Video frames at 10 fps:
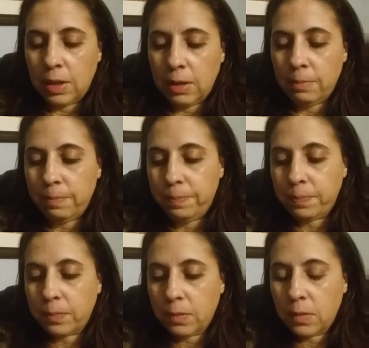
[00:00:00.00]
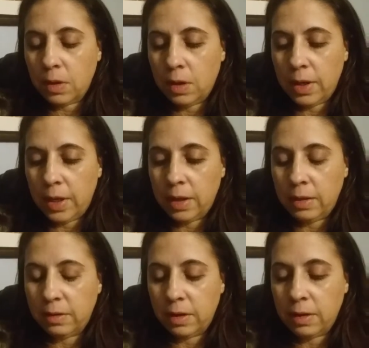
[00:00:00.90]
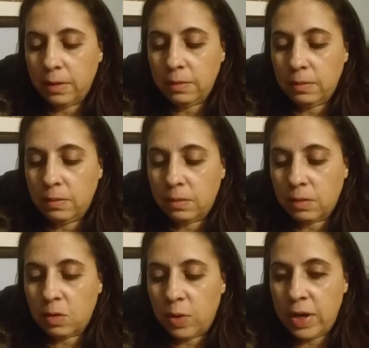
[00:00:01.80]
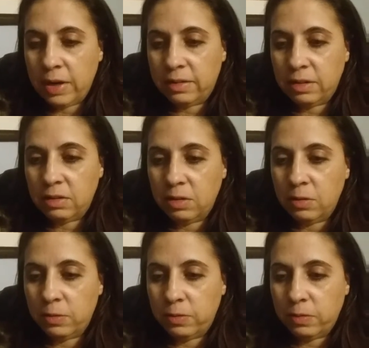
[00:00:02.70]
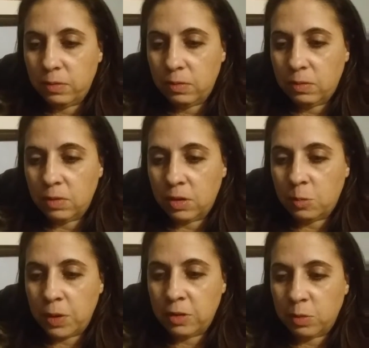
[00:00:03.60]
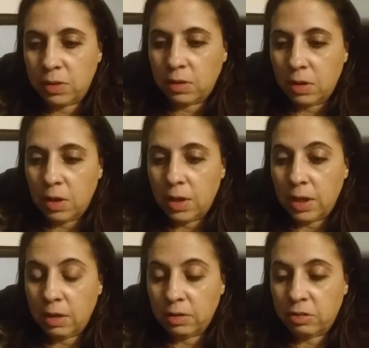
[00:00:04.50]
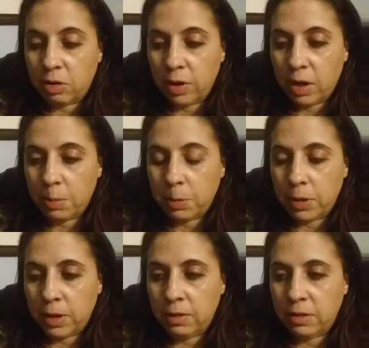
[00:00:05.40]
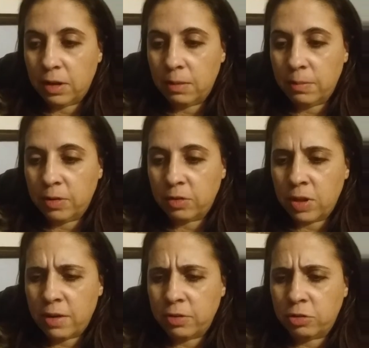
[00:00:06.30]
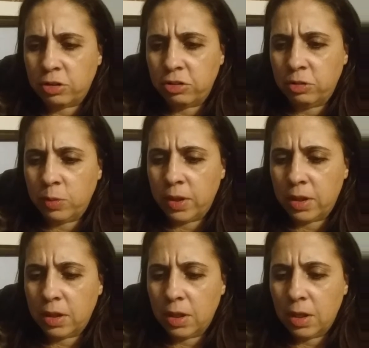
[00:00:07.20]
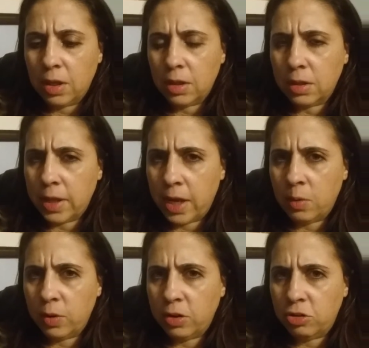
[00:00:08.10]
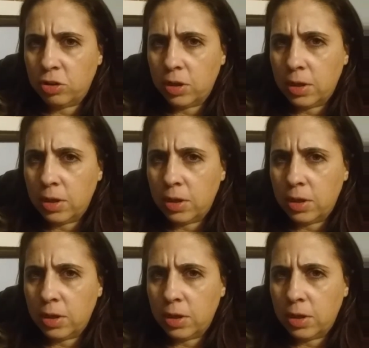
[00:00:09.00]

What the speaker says: I had quite an extensive experience with English growing up, and there's a lot of restrictions with language.